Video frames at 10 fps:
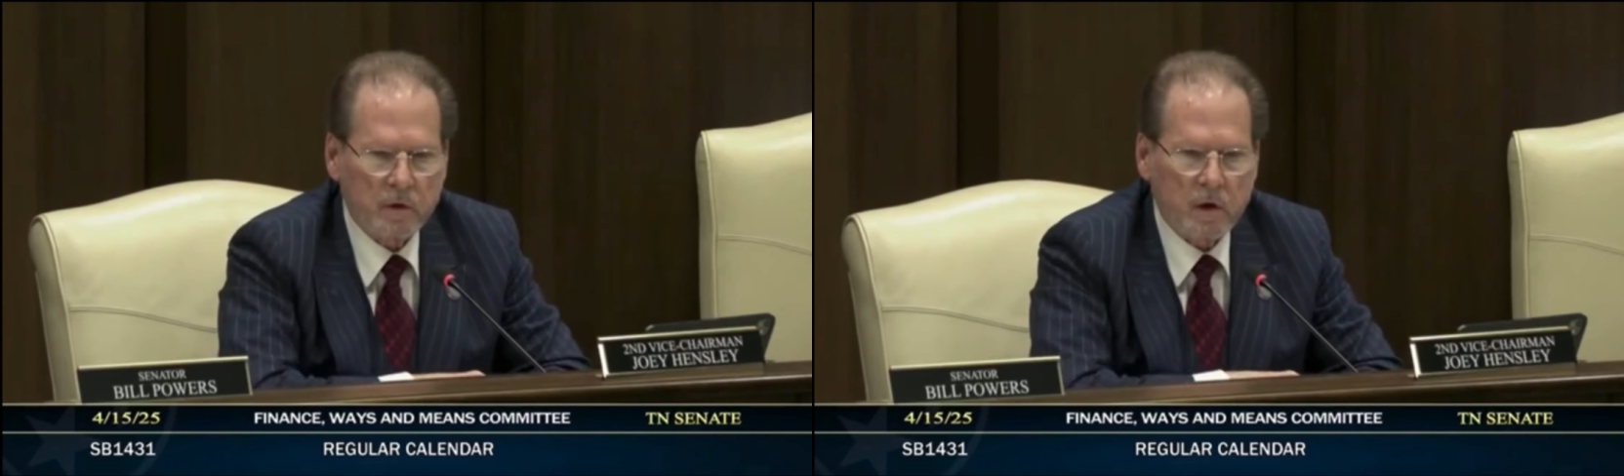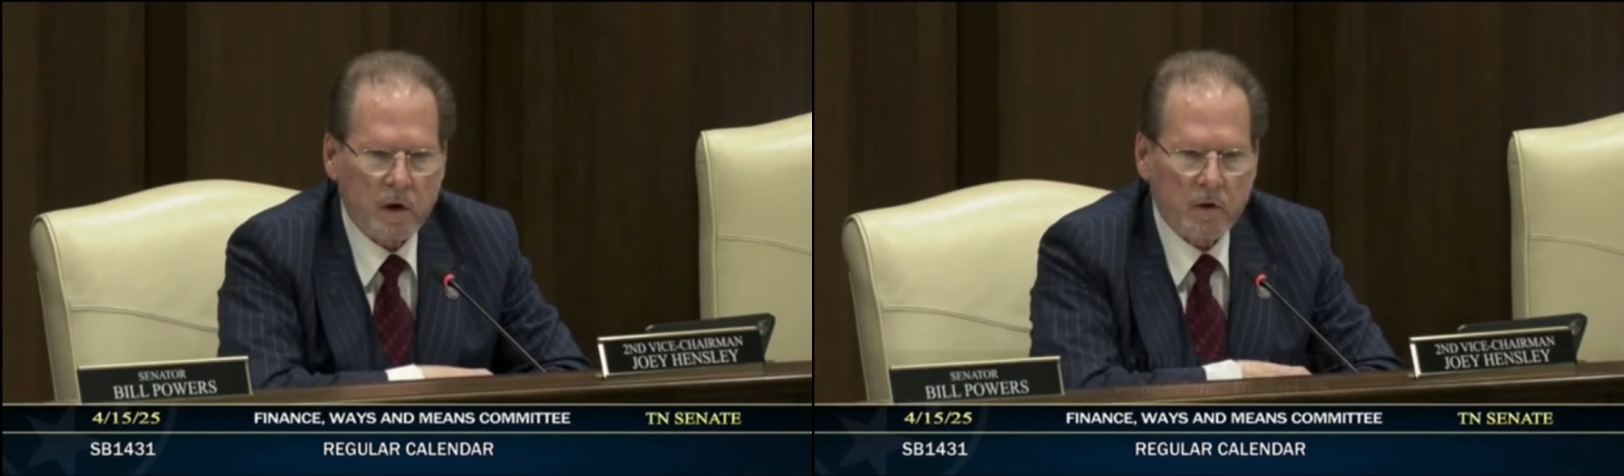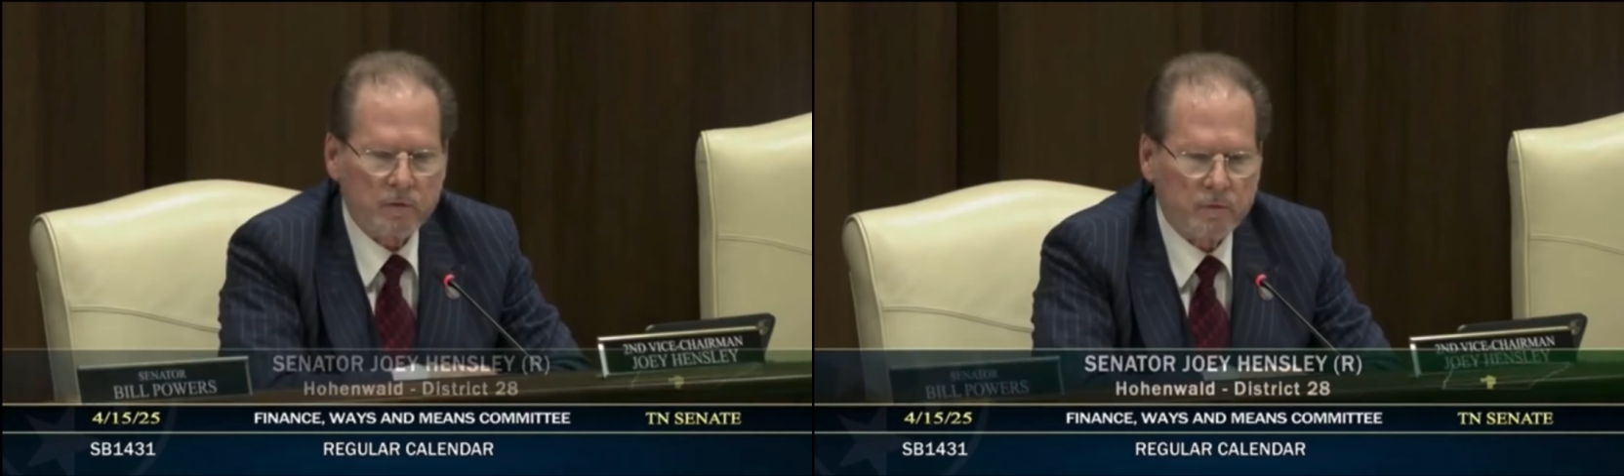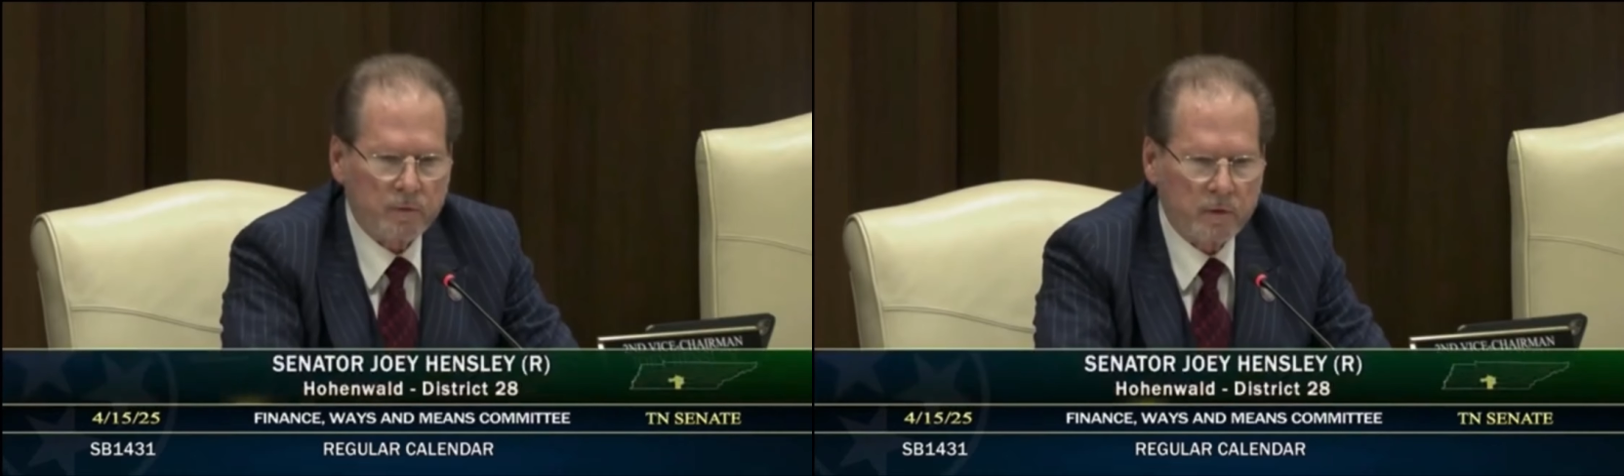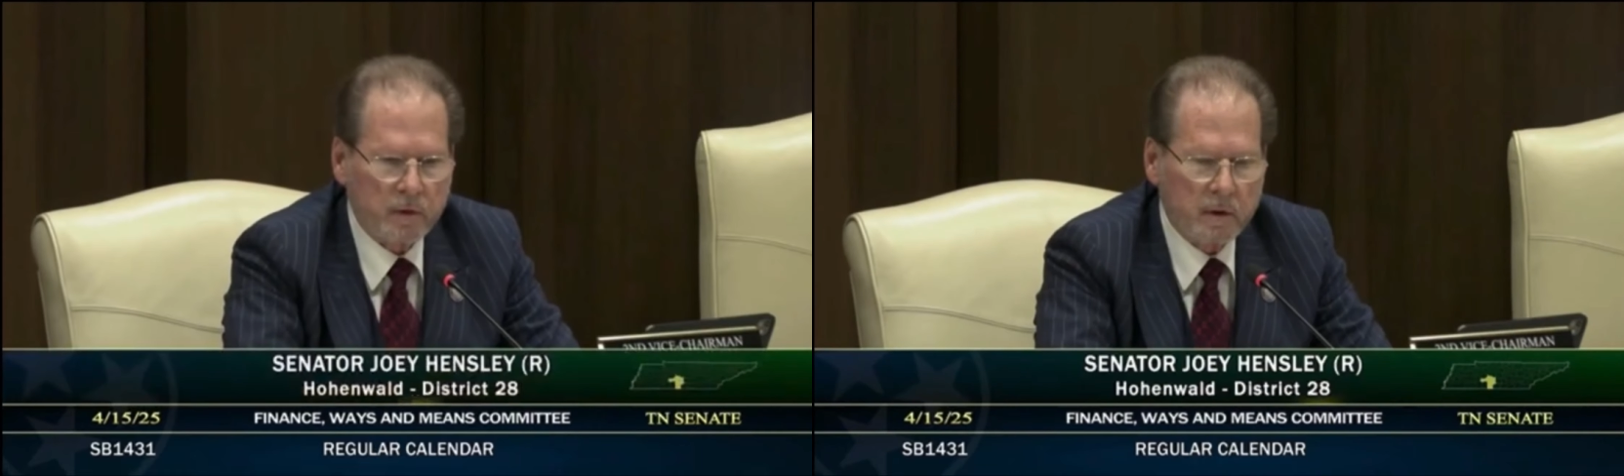cost
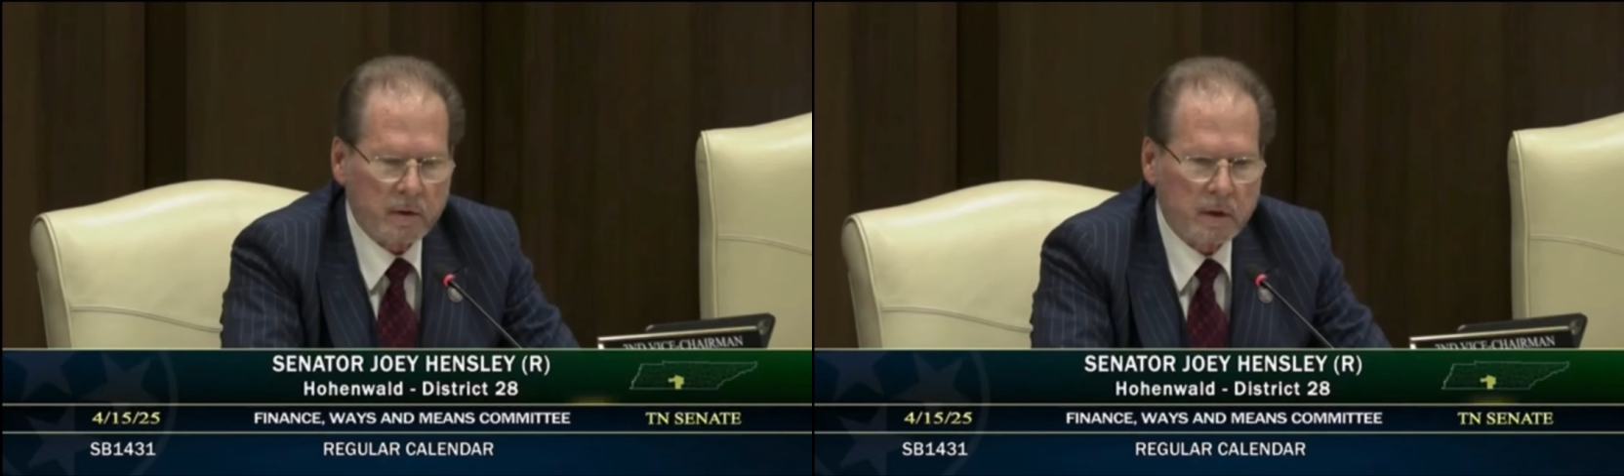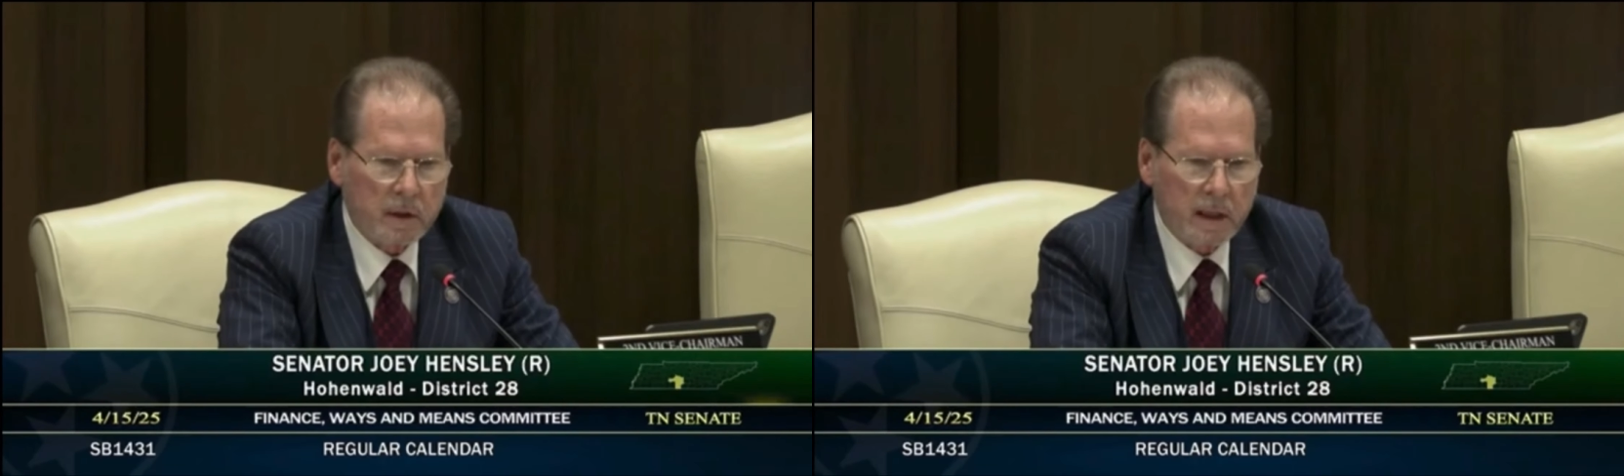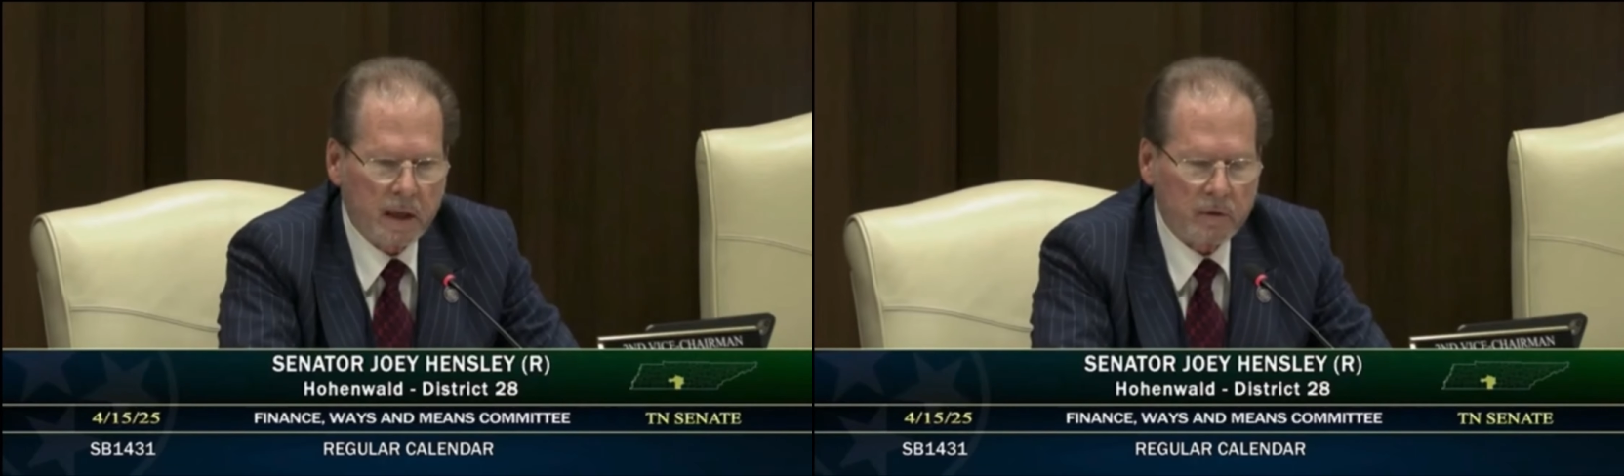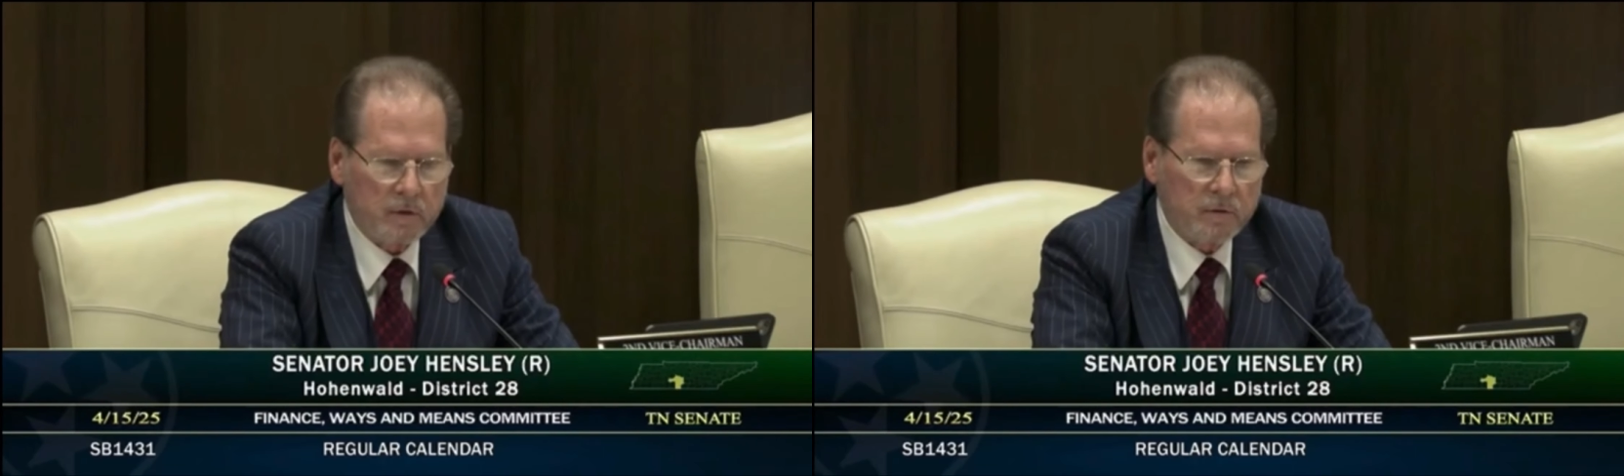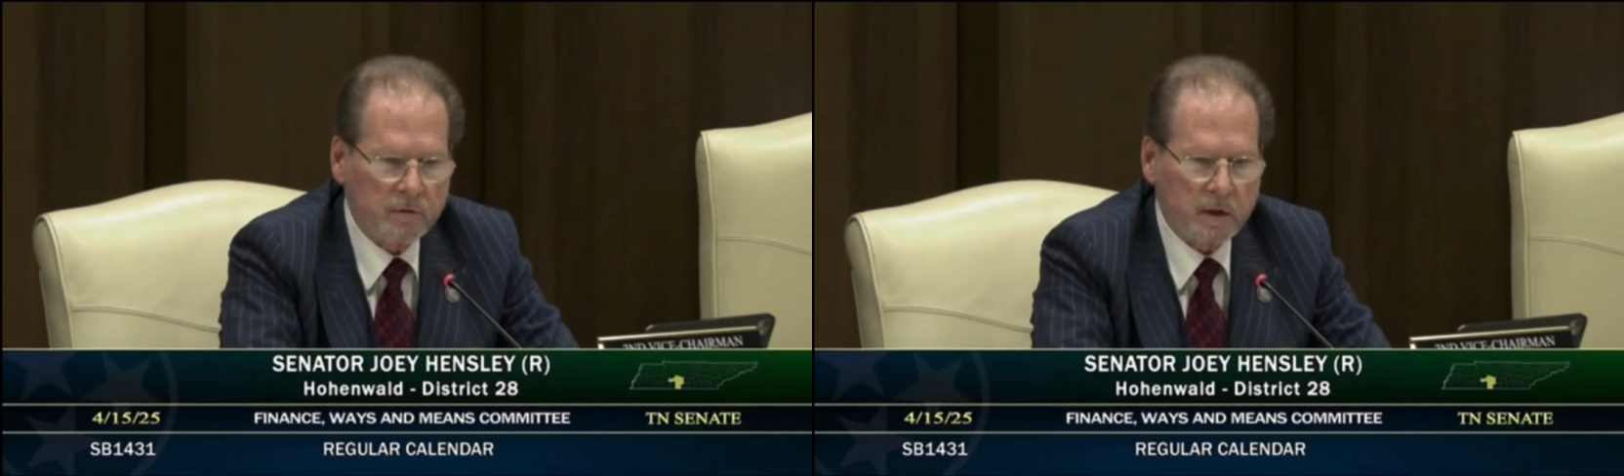for the
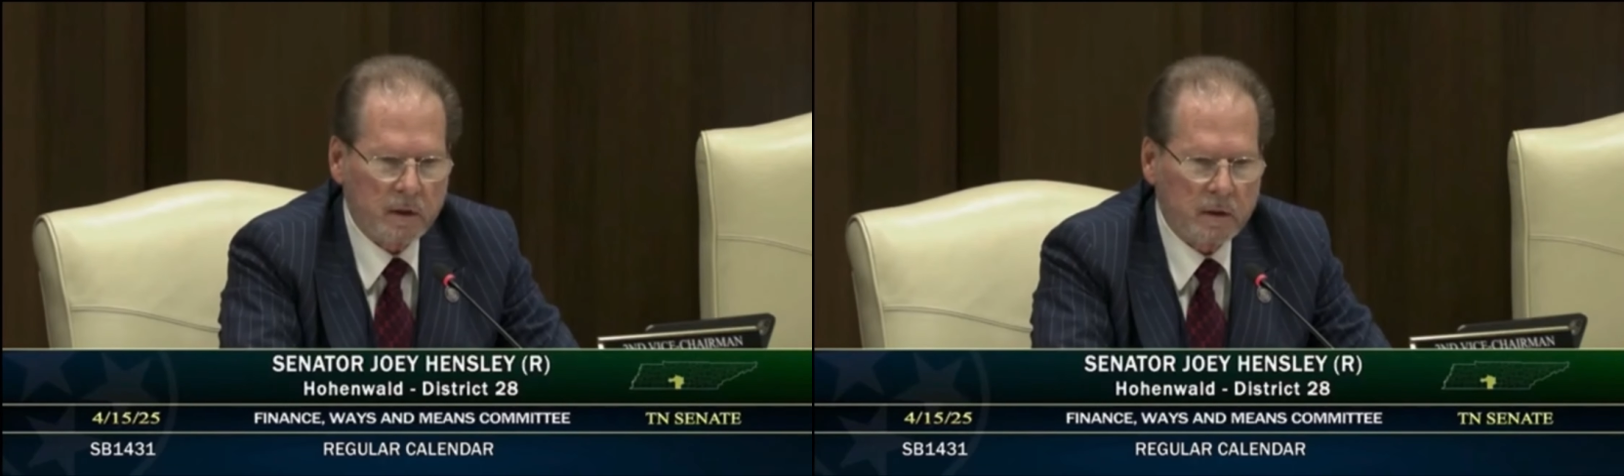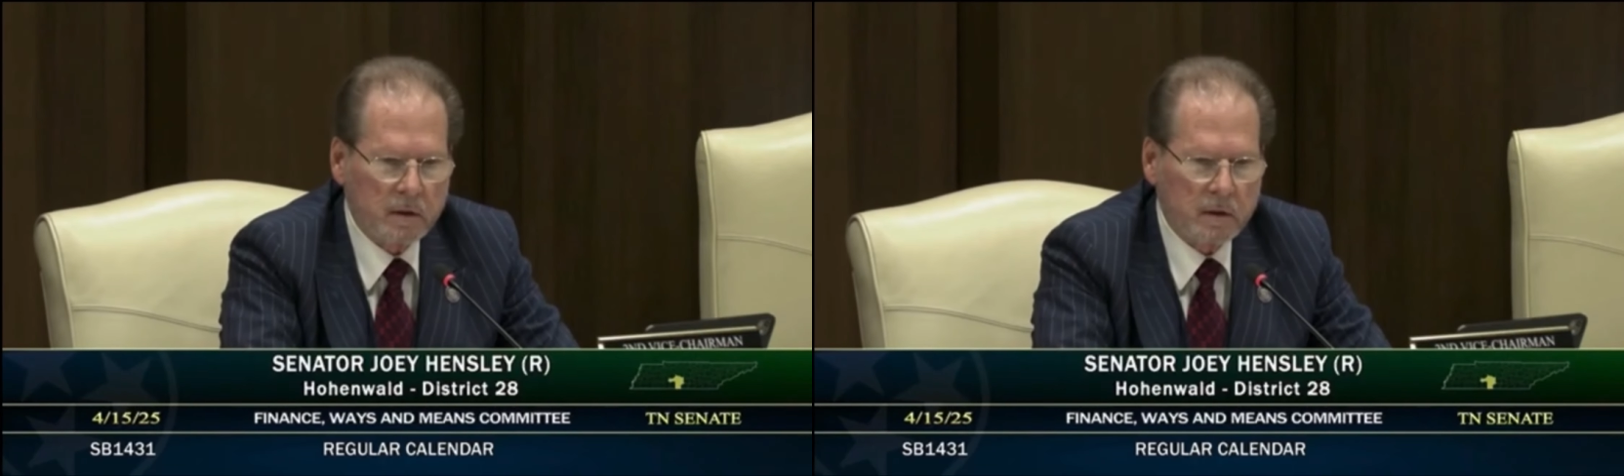counties that